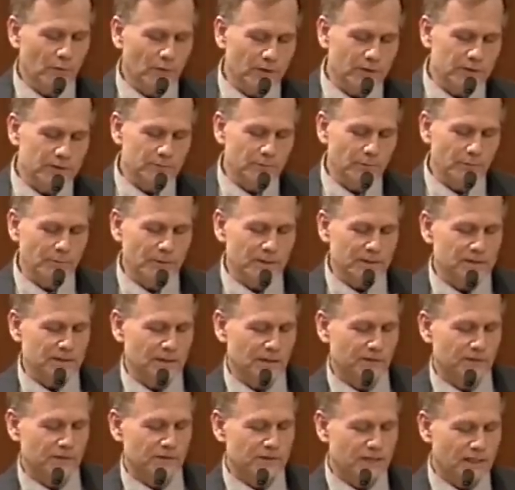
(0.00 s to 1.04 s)
voice, we must
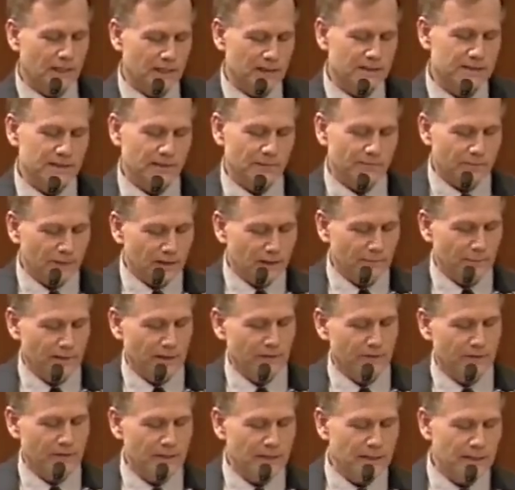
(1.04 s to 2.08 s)
understand something
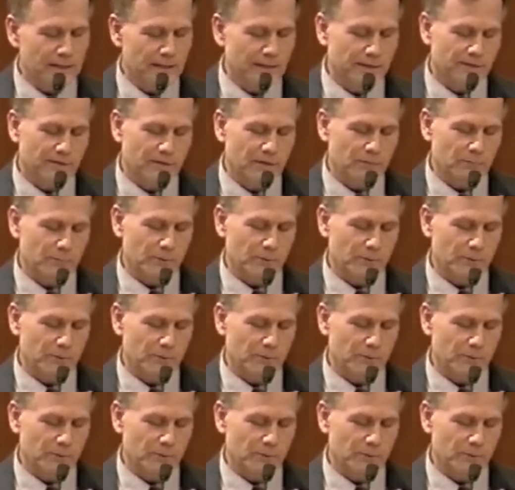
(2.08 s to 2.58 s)
about the ear,